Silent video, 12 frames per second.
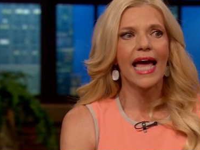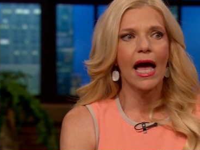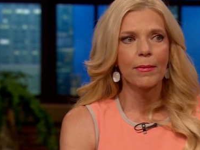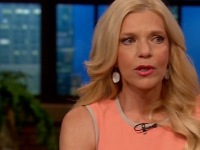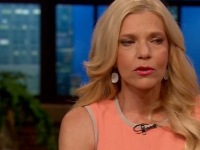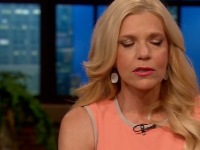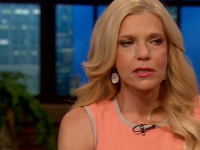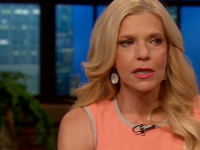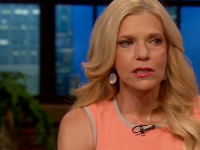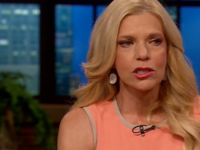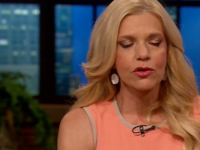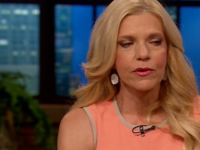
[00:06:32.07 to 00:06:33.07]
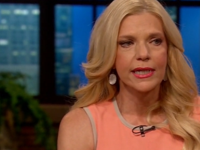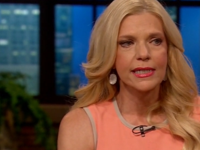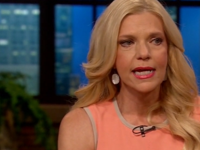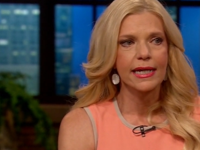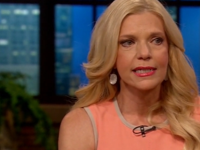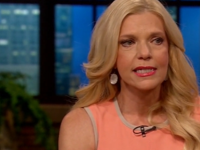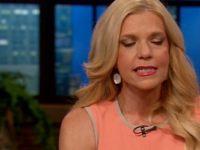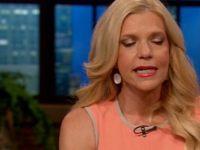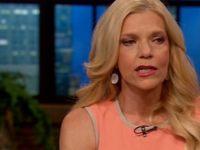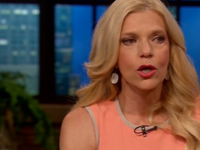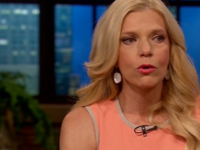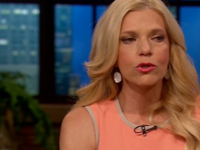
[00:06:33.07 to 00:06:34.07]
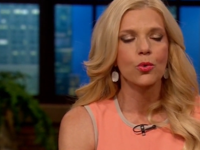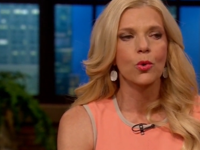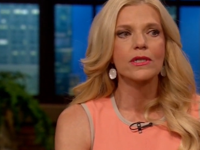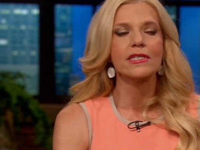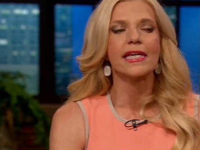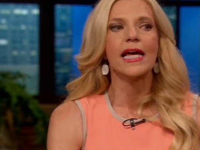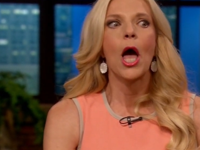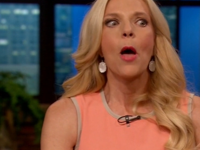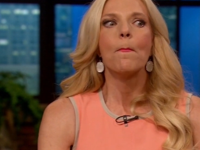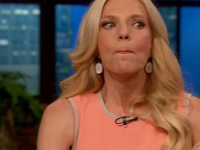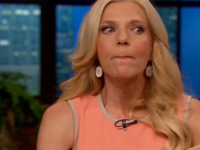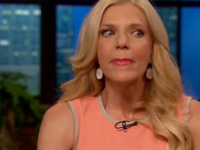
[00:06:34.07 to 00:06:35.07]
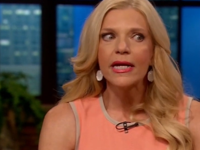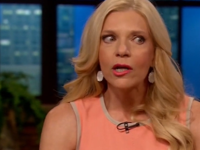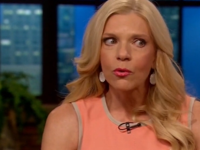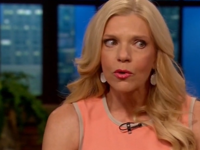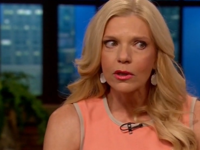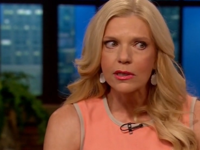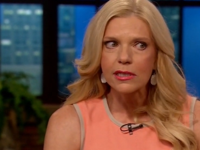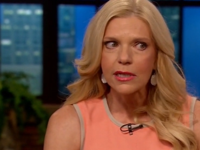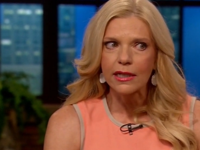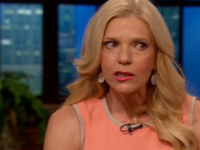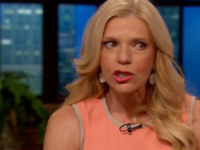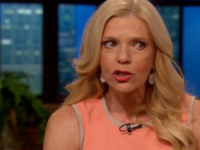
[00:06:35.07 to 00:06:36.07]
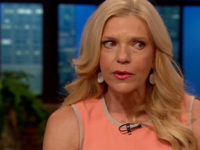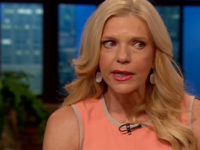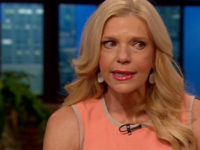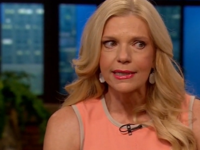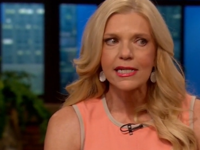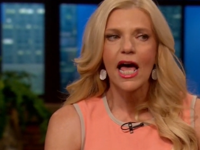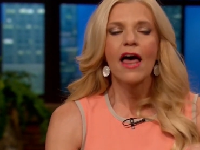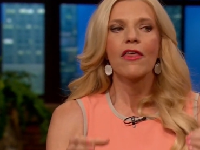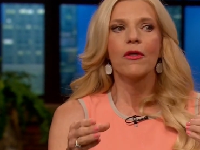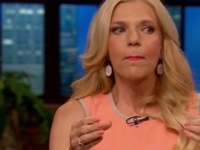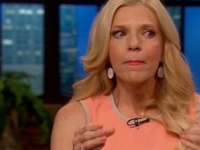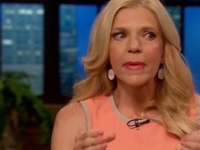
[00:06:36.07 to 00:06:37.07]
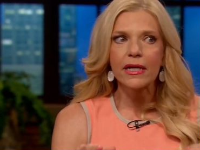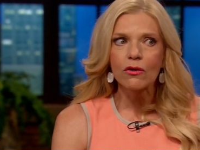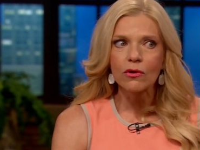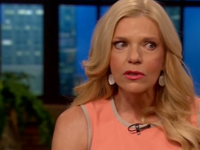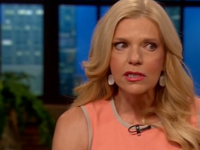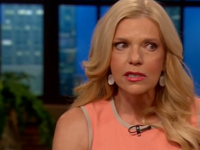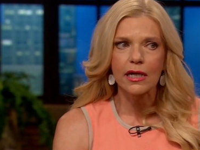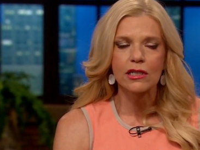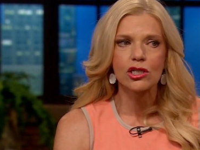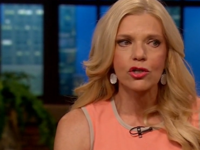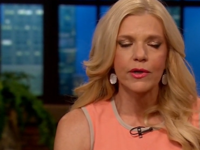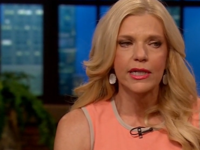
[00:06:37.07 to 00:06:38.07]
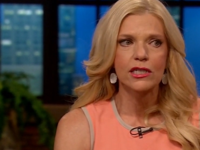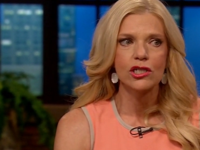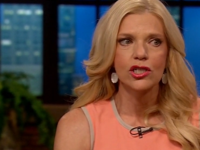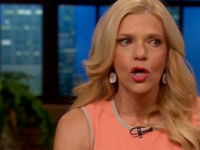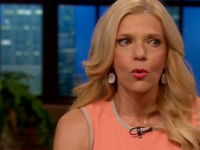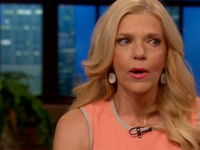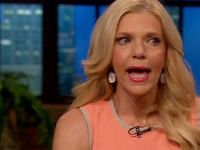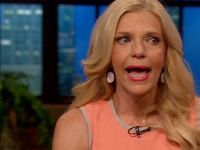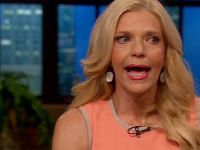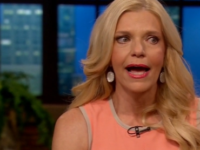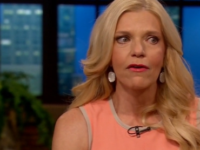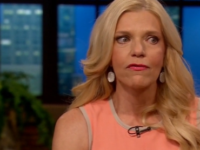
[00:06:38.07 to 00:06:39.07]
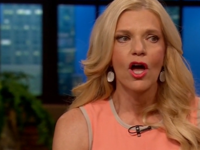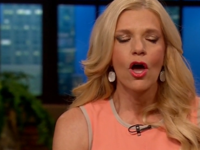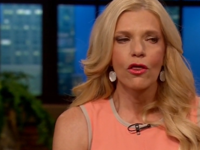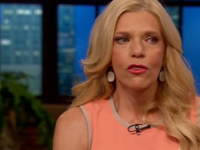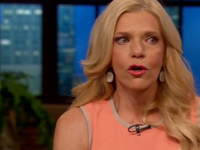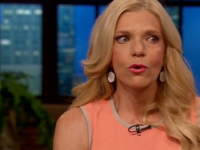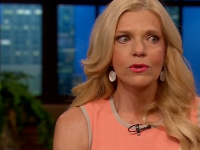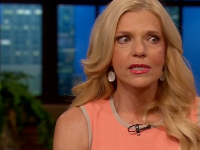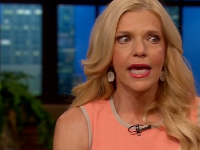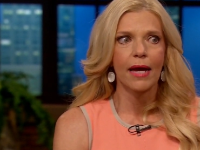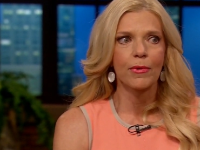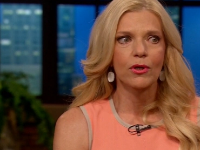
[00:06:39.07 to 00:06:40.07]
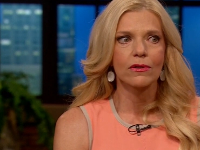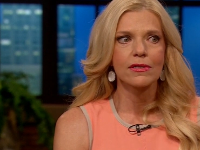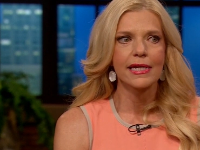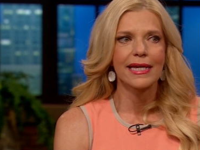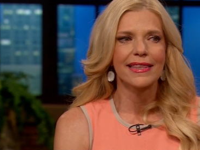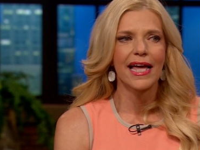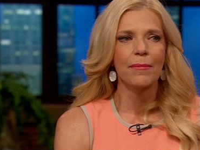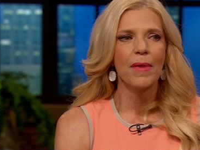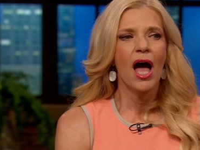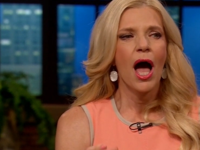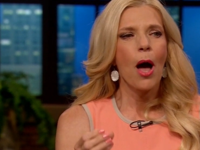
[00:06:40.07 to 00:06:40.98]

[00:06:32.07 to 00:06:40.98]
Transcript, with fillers: chemical sunscreens and instead go towards the mineral sunscreens. Okay. The mineral sunscreens don't have those chemicals in them,